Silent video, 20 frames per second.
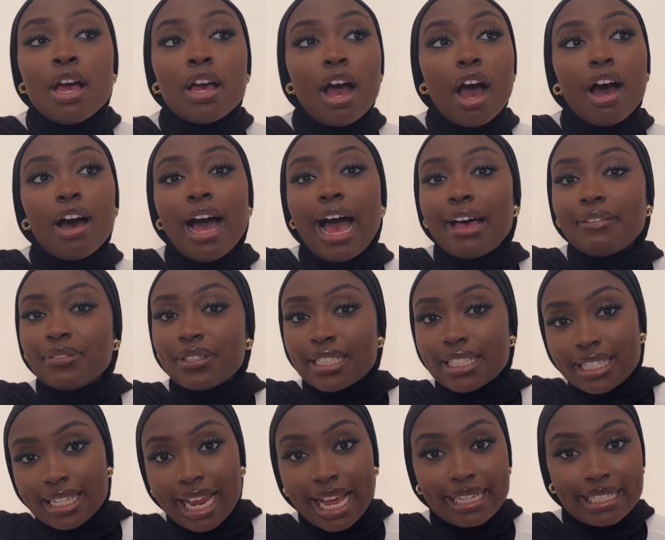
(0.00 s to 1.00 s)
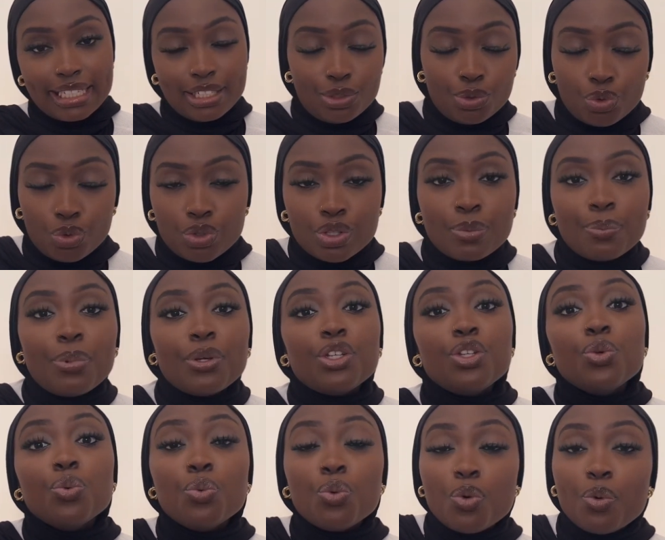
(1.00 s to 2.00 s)
have the sliding doors, but you
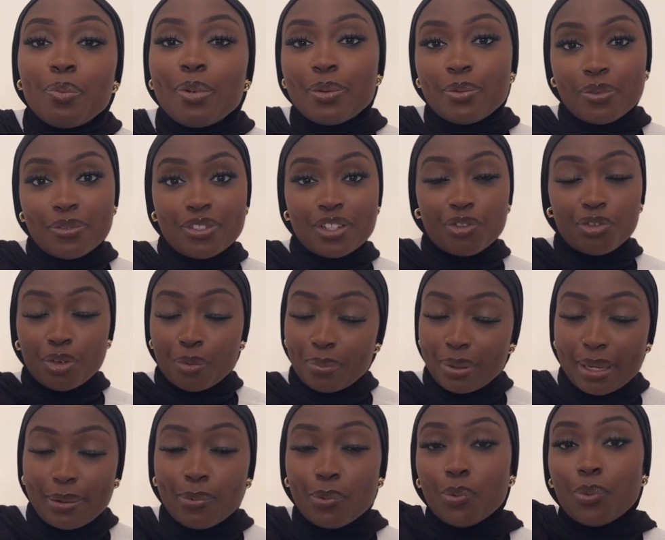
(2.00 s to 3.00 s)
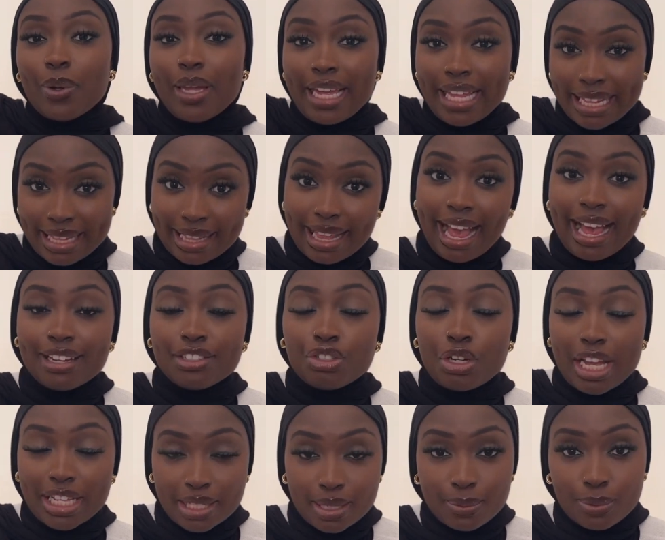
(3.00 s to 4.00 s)
will be with different people in that
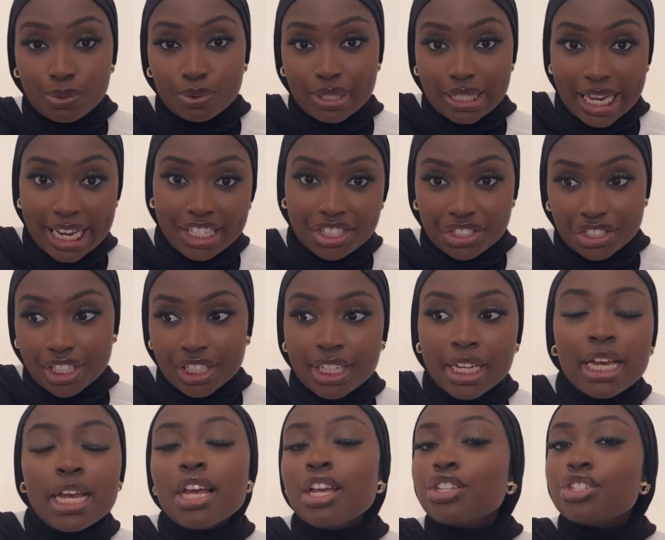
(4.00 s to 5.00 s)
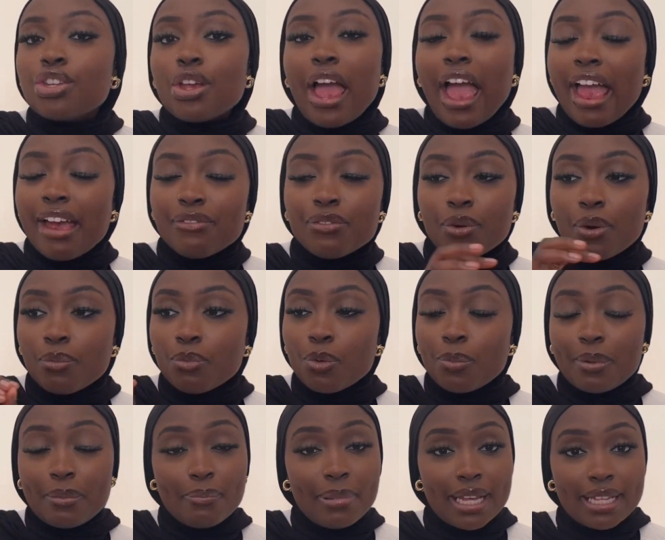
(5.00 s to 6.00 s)
transportation. So everyone will
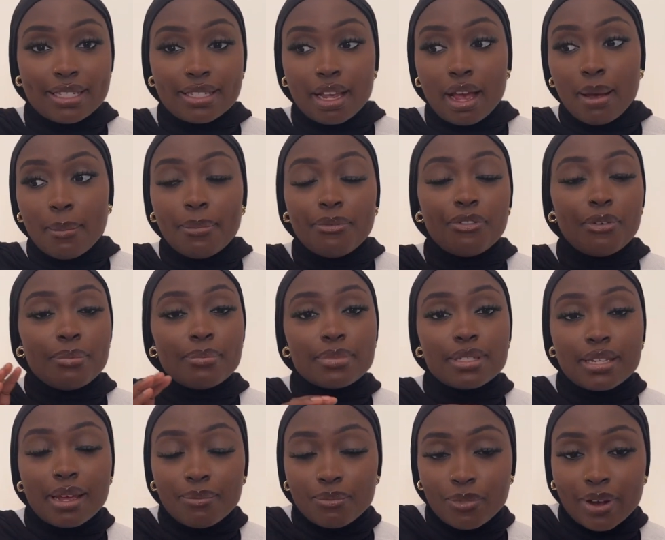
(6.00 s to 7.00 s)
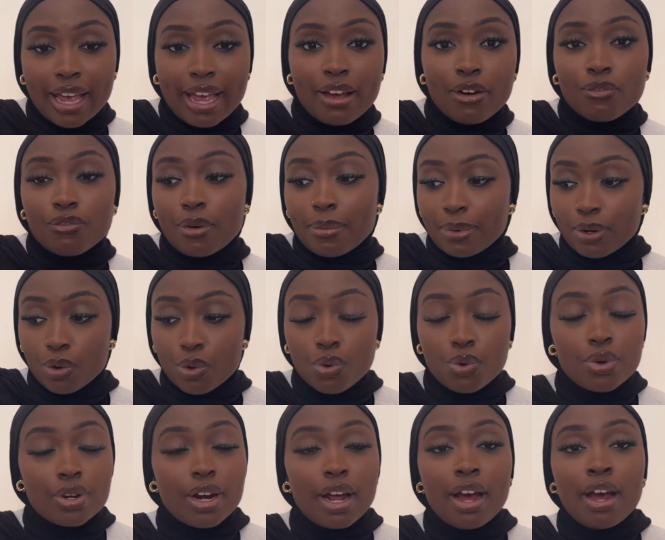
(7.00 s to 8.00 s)
be picked up from somewhere, from a
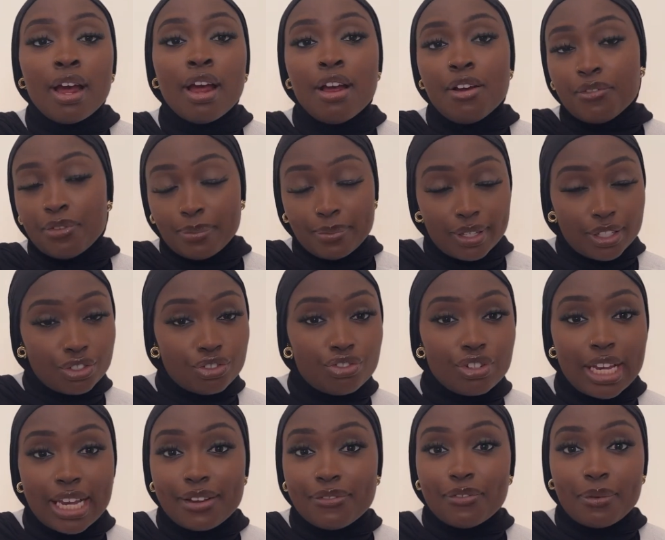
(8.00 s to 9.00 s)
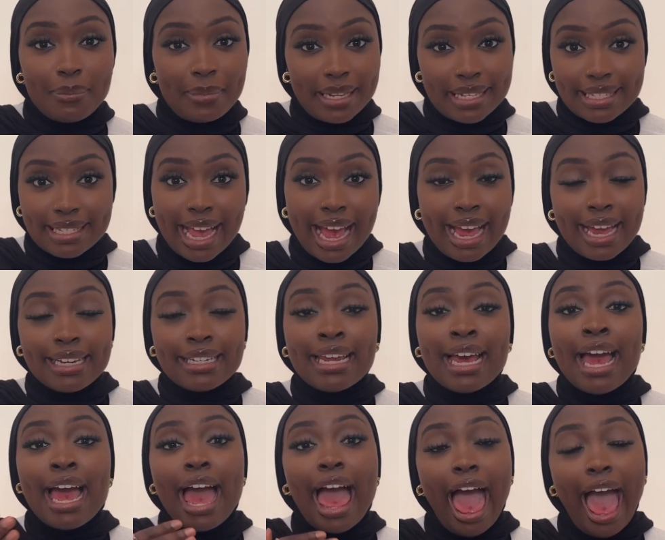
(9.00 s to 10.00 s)
corner, from the street, from the side.
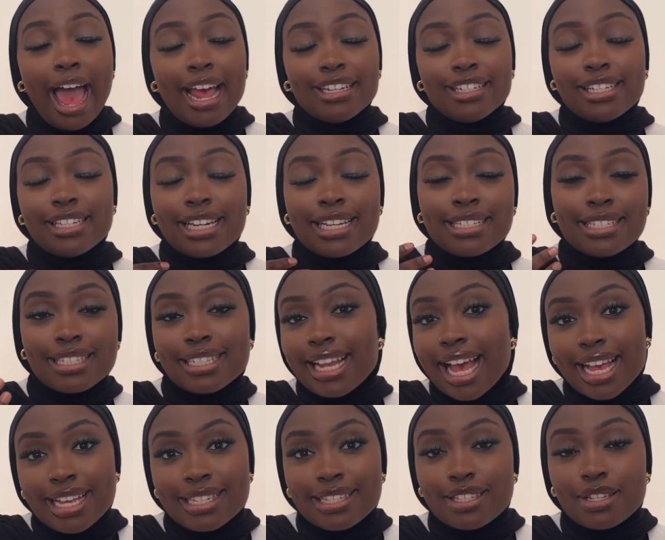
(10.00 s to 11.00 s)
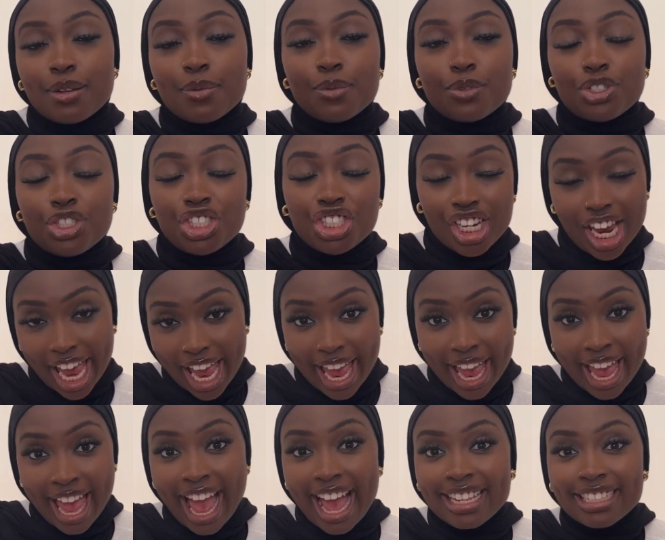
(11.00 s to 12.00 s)
And it's nice to
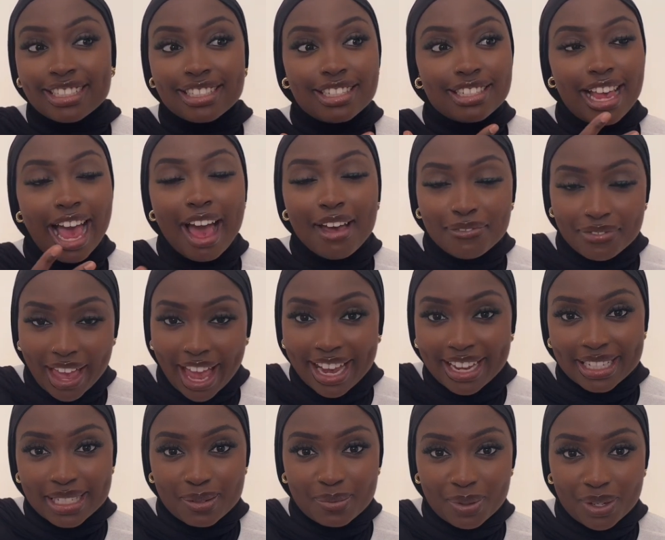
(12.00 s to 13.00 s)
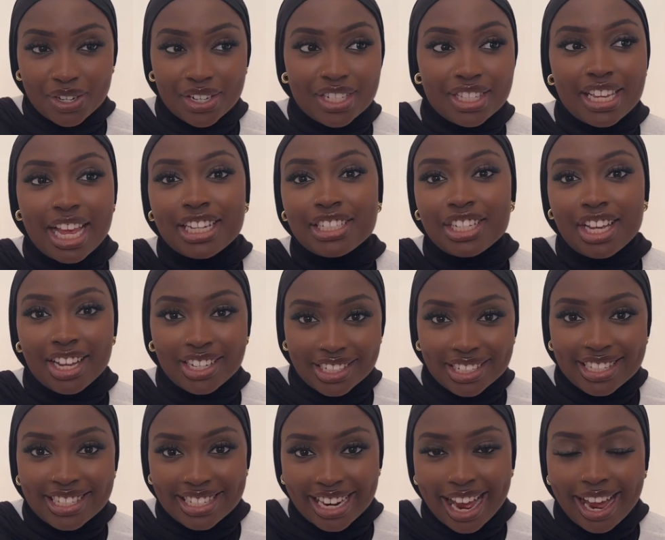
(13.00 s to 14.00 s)
share and have that experience and to
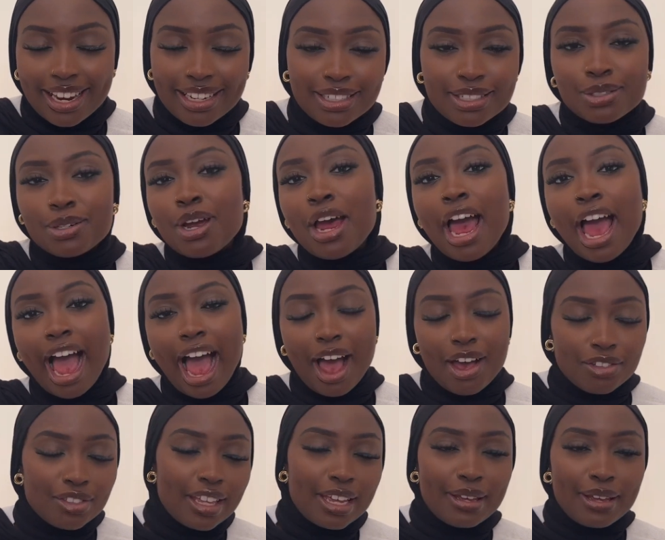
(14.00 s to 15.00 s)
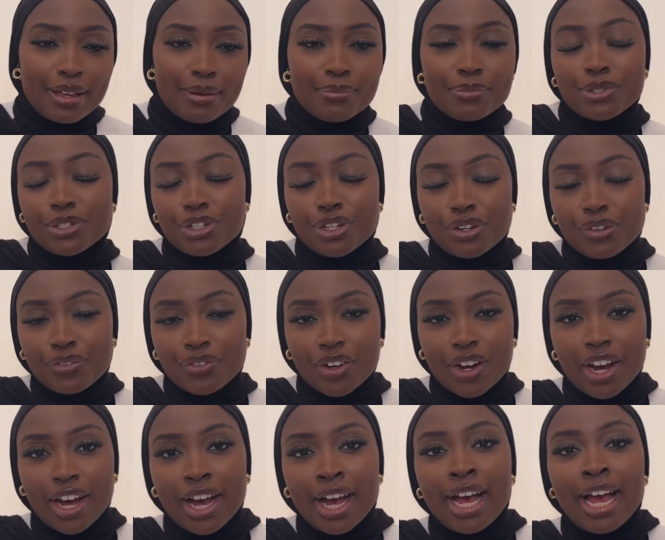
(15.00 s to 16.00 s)
understand how they maneuver,
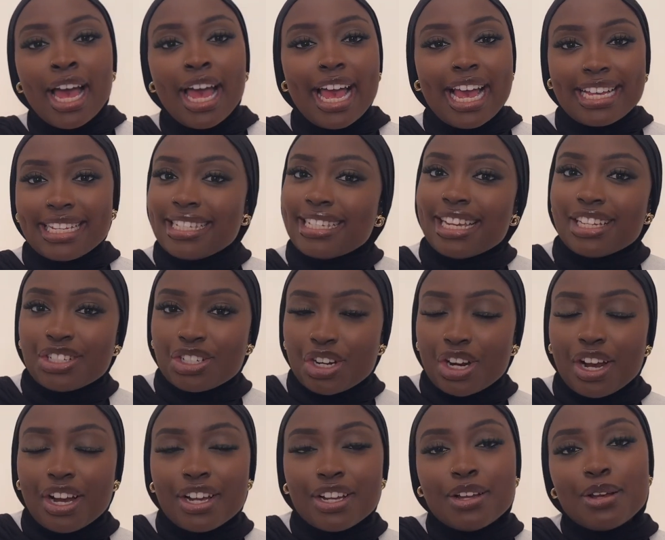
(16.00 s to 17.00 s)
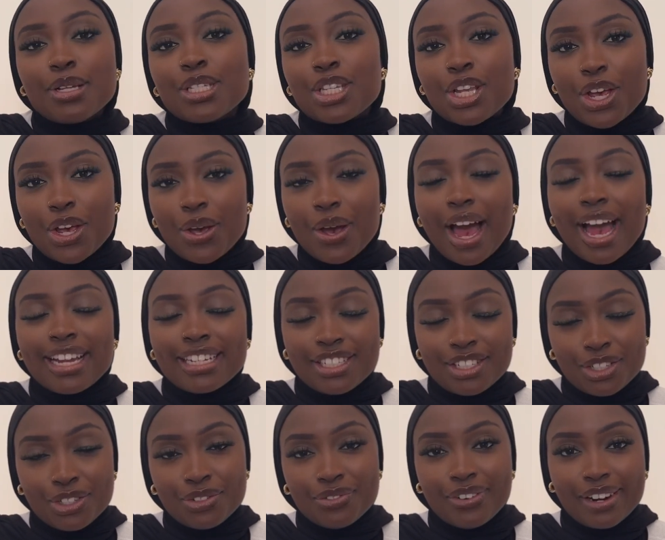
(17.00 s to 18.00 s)
etc. So I
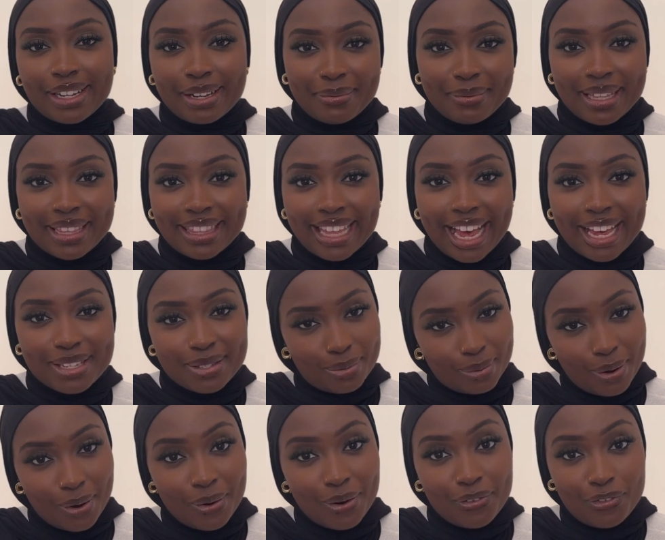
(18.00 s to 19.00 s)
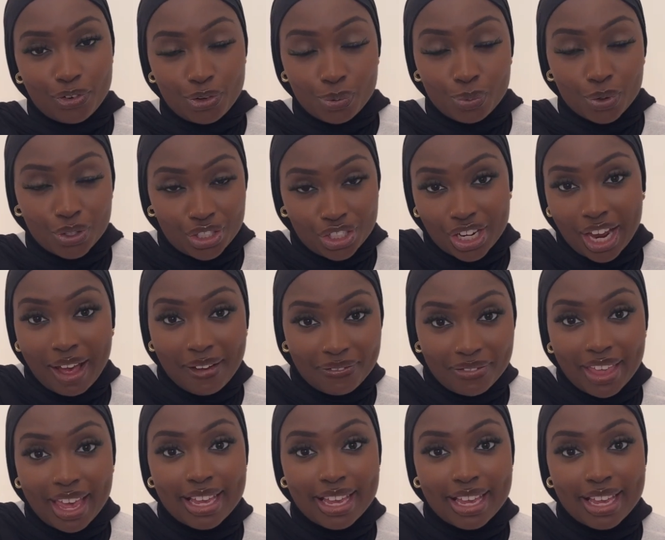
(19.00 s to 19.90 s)
do recommend that as well if you want to have that